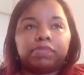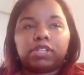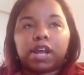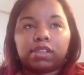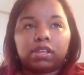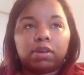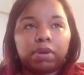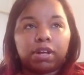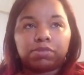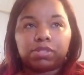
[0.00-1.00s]
trying to think
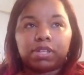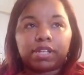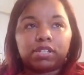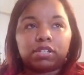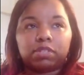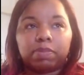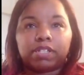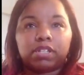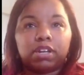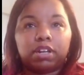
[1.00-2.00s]
what else was next to the
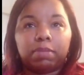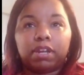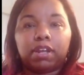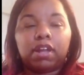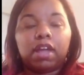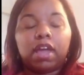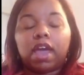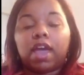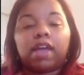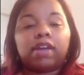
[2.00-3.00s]
Express and the Limited,
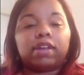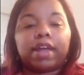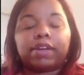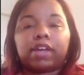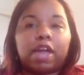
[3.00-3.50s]
and like